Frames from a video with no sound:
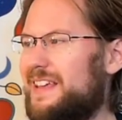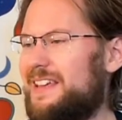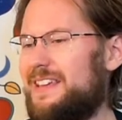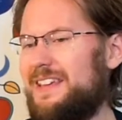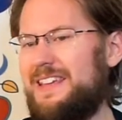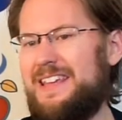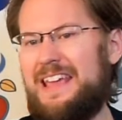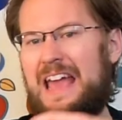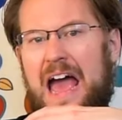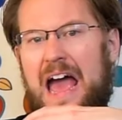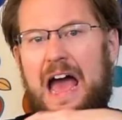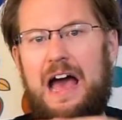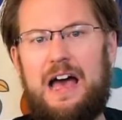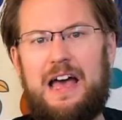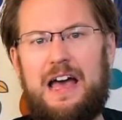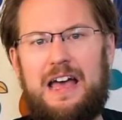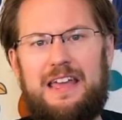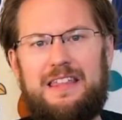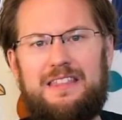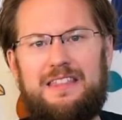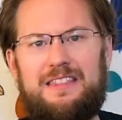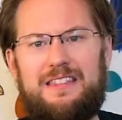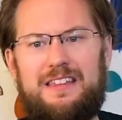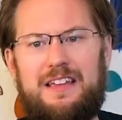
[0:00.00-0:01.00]
yeah,
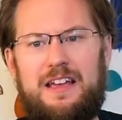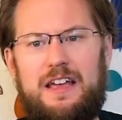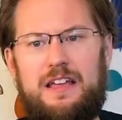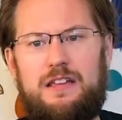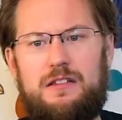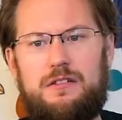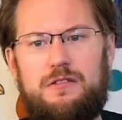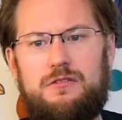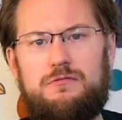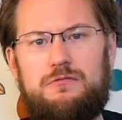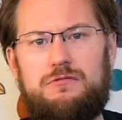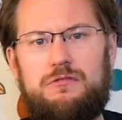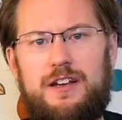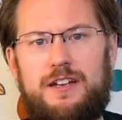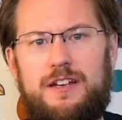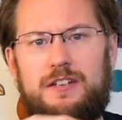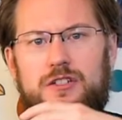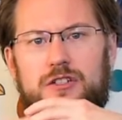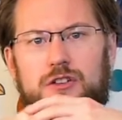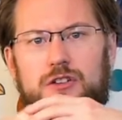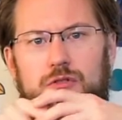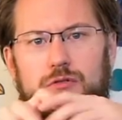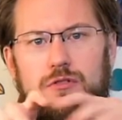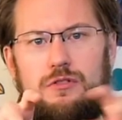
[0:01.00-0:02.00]
I tried
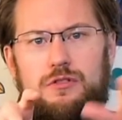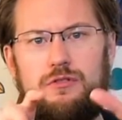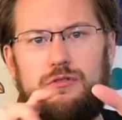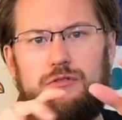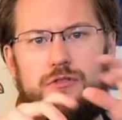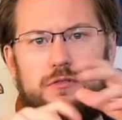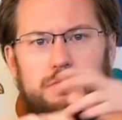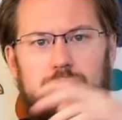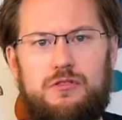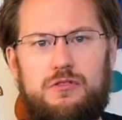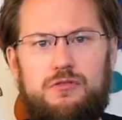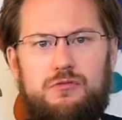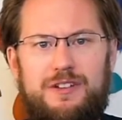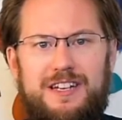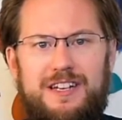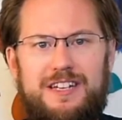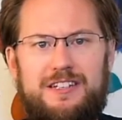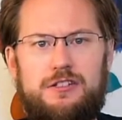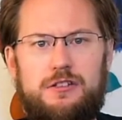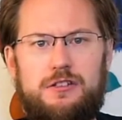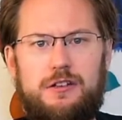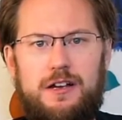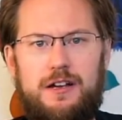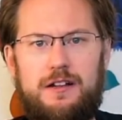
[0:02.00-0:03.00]
to go and do some street
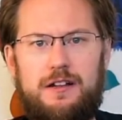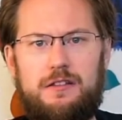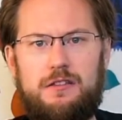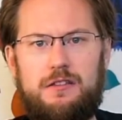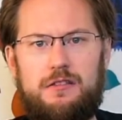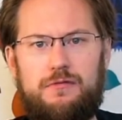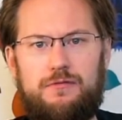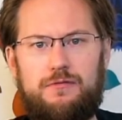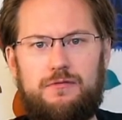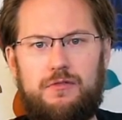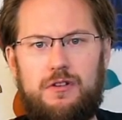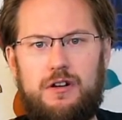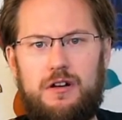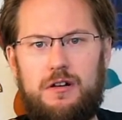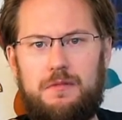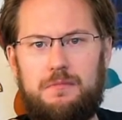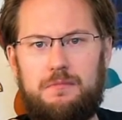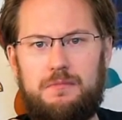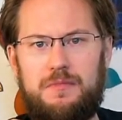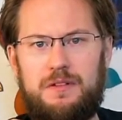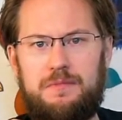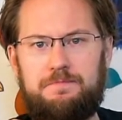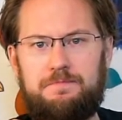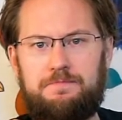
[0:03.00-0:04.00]
shots
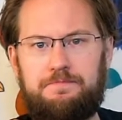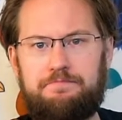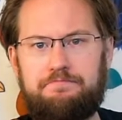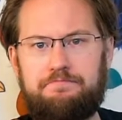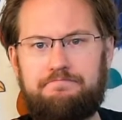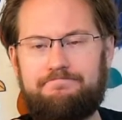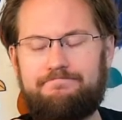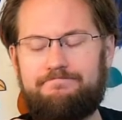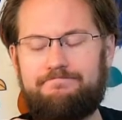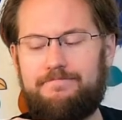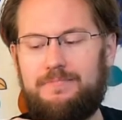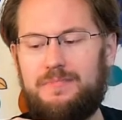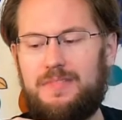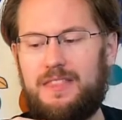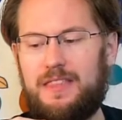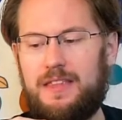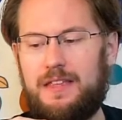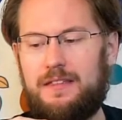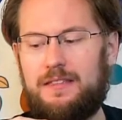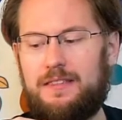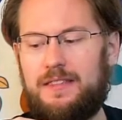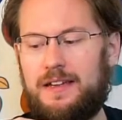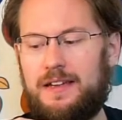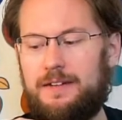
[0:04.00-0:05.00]
from
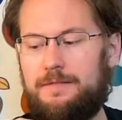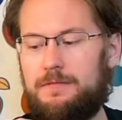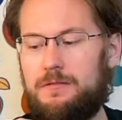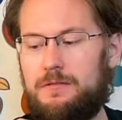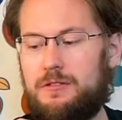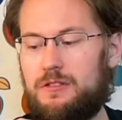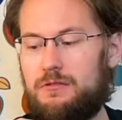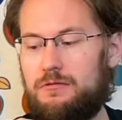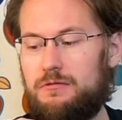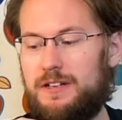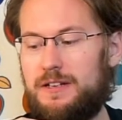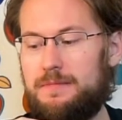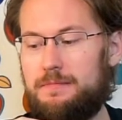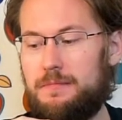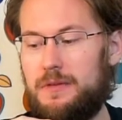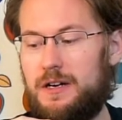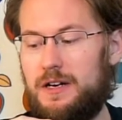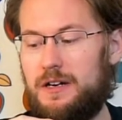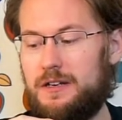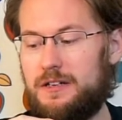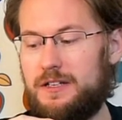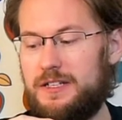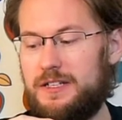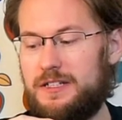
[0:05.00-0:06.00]
that street
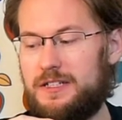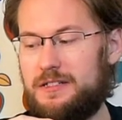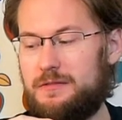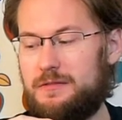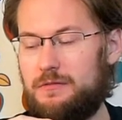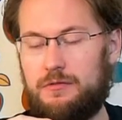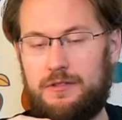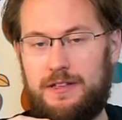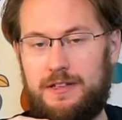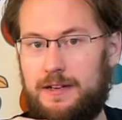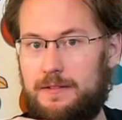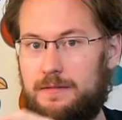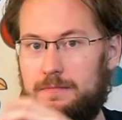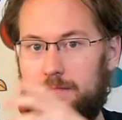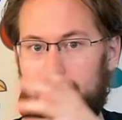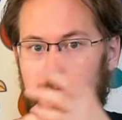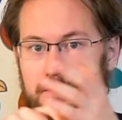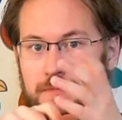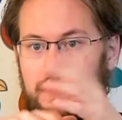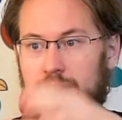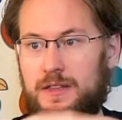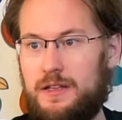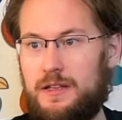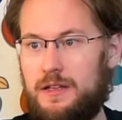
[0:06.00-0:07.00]
market, or that
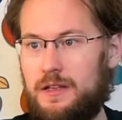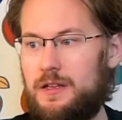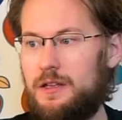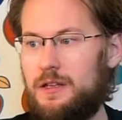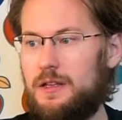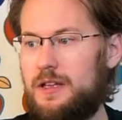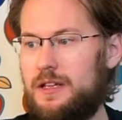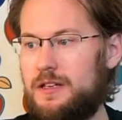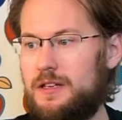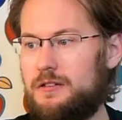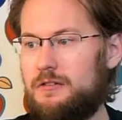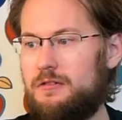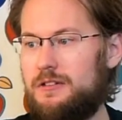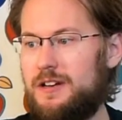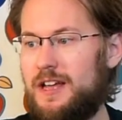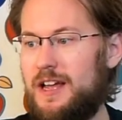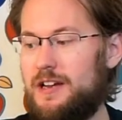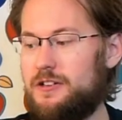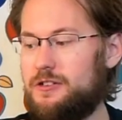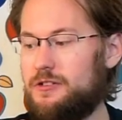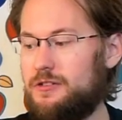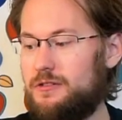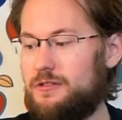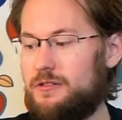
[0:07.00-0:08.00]

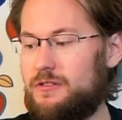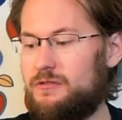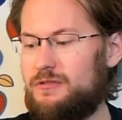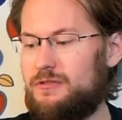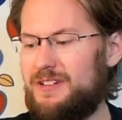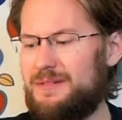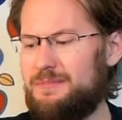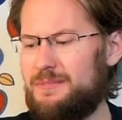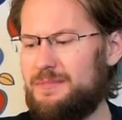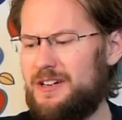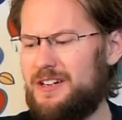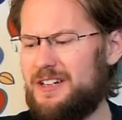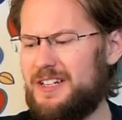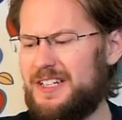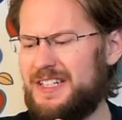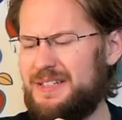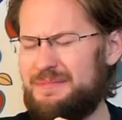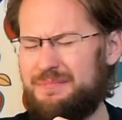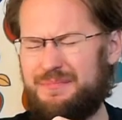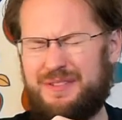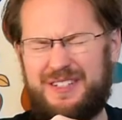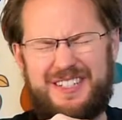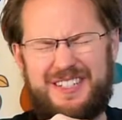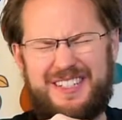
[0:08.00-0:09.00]
international street market,
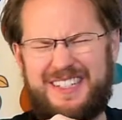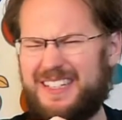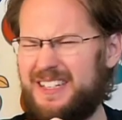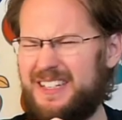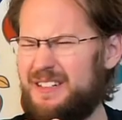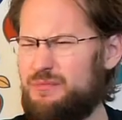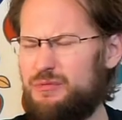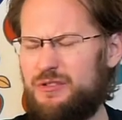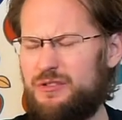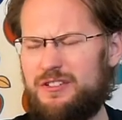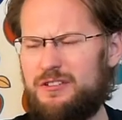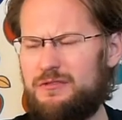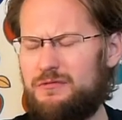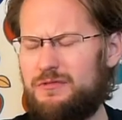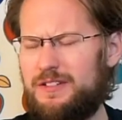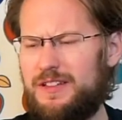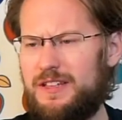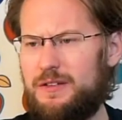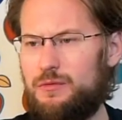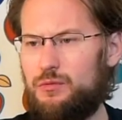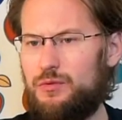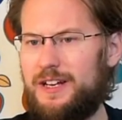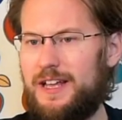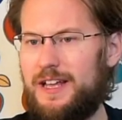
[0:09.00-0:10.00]
but it wasn't
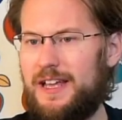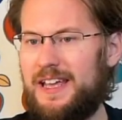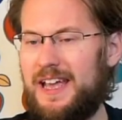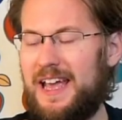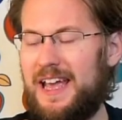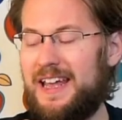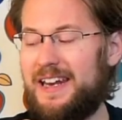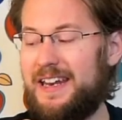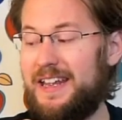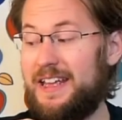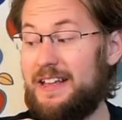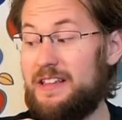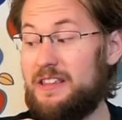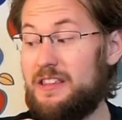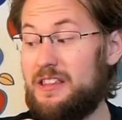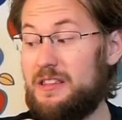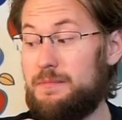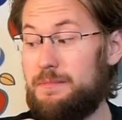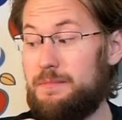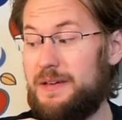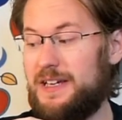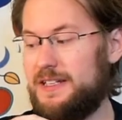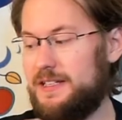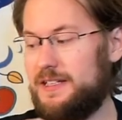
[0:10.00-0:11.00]
really what I had
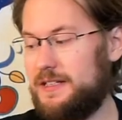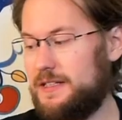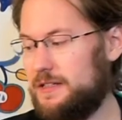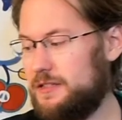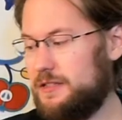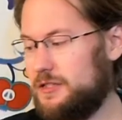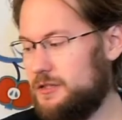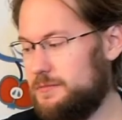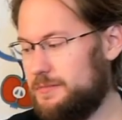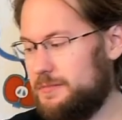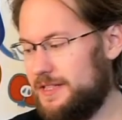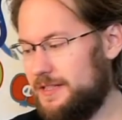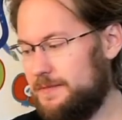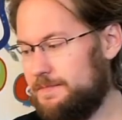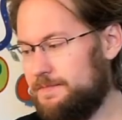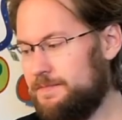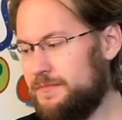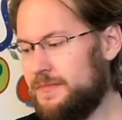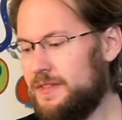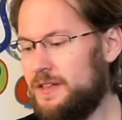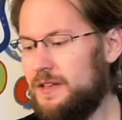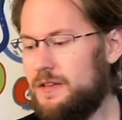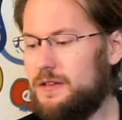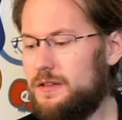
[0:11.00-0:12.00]
expected it to be.
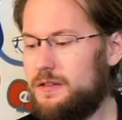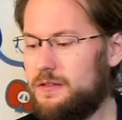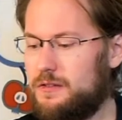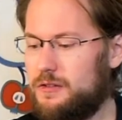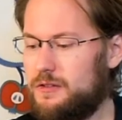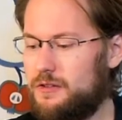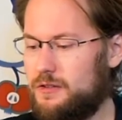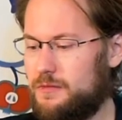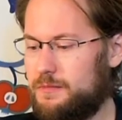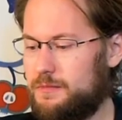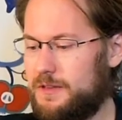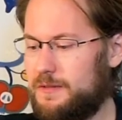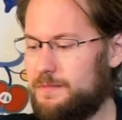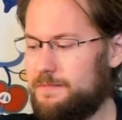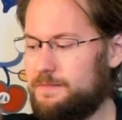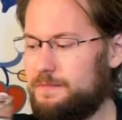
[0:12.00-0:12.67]
Excuse me.